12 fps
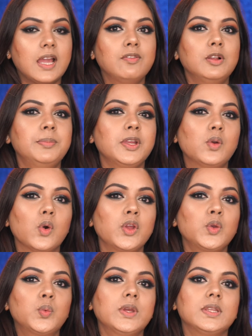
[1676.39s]
I will be
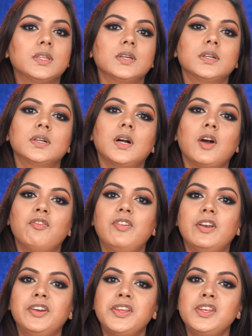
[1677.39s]
going with a
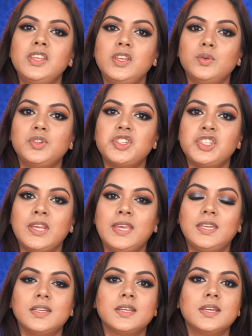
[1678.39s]
very nude
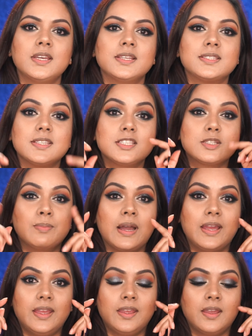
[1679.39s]
shade since
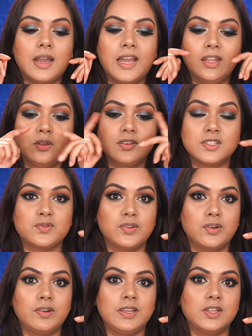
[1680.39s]
my eye look is
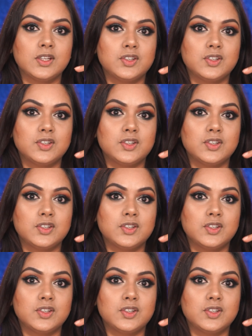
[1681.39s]
very